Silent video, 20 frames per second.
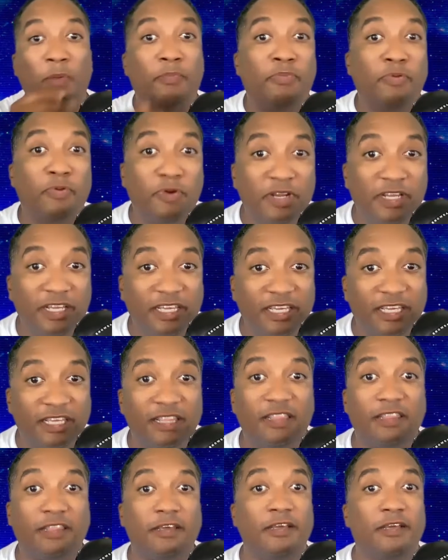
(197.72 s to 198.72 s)
Breathe,
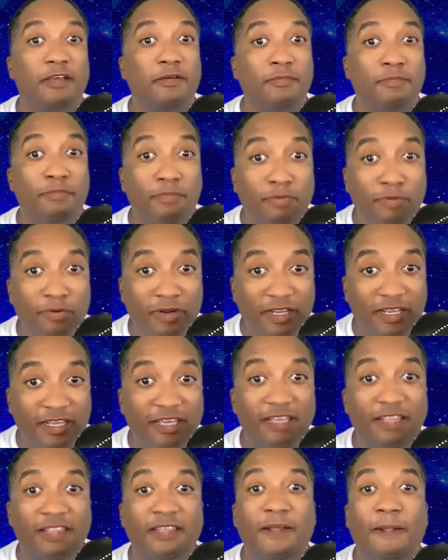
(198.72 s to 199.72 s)

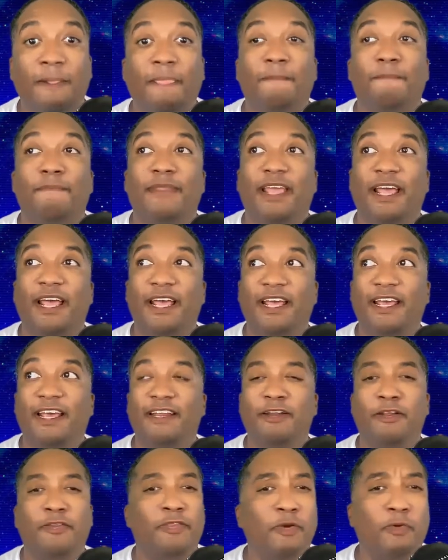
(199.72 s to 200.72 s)
breathe.
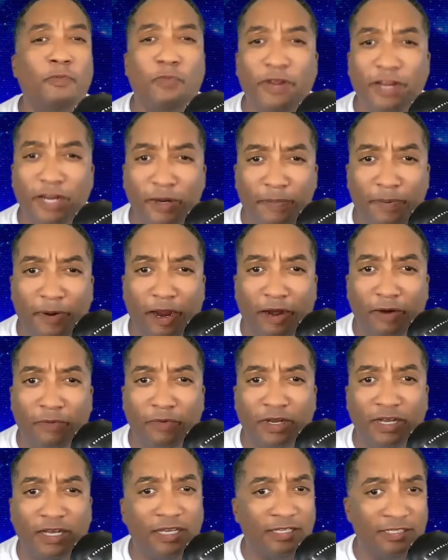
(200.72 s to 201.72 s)
And the weird part
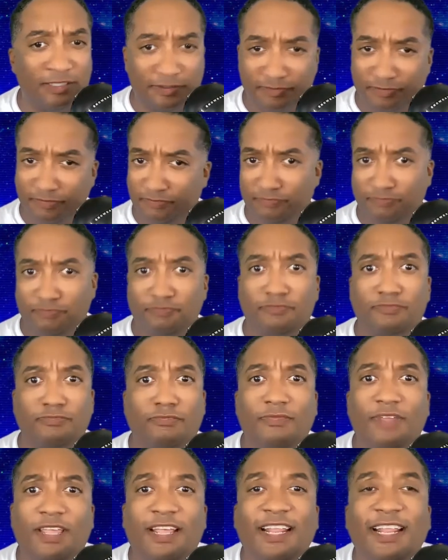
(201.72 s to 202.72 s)
was
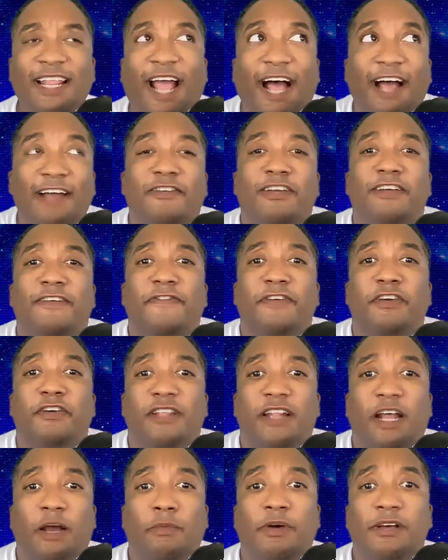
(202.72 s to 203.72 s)
I could feel
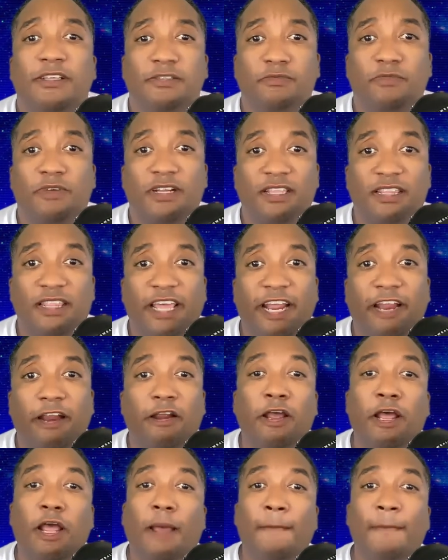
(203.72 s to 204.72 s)
that I wasn't really
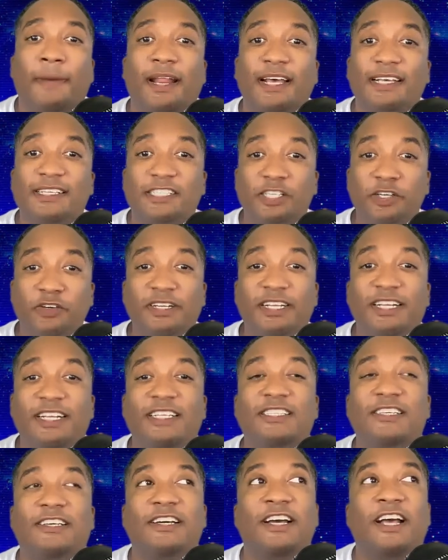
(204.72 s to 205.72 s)
there, but I still
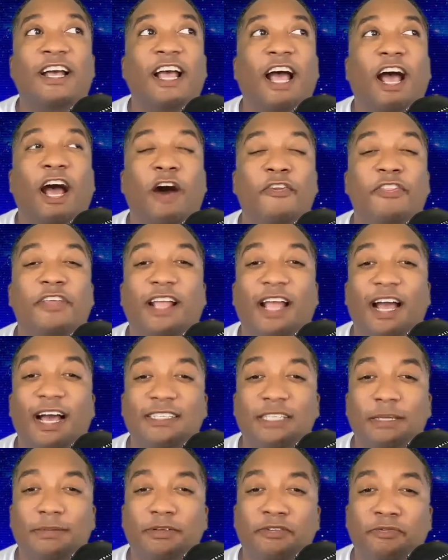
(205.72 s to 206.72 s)
needed to, on the
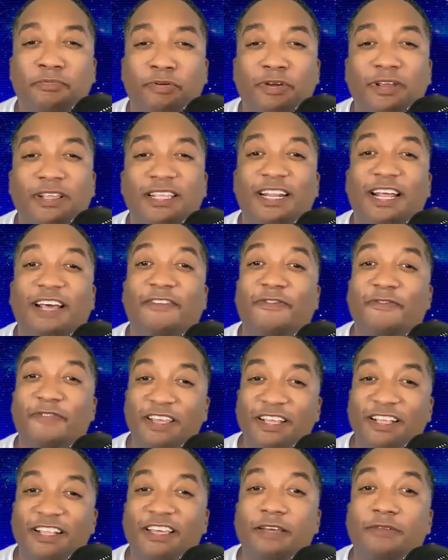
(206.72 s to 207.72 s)
concept of breathing, I
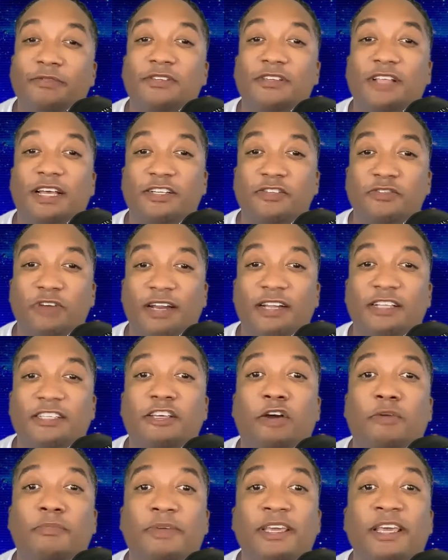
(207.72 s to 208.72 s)
think that he was like trying to
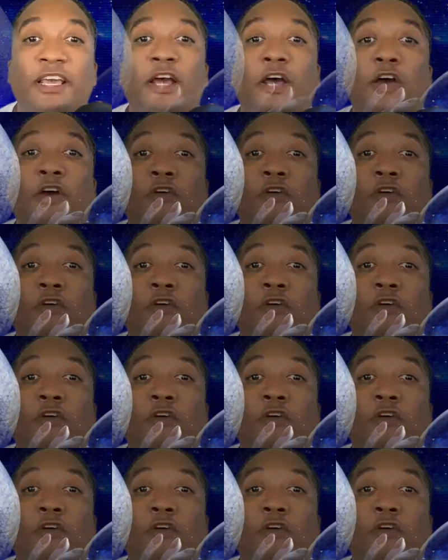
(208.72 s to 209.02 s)
tell me,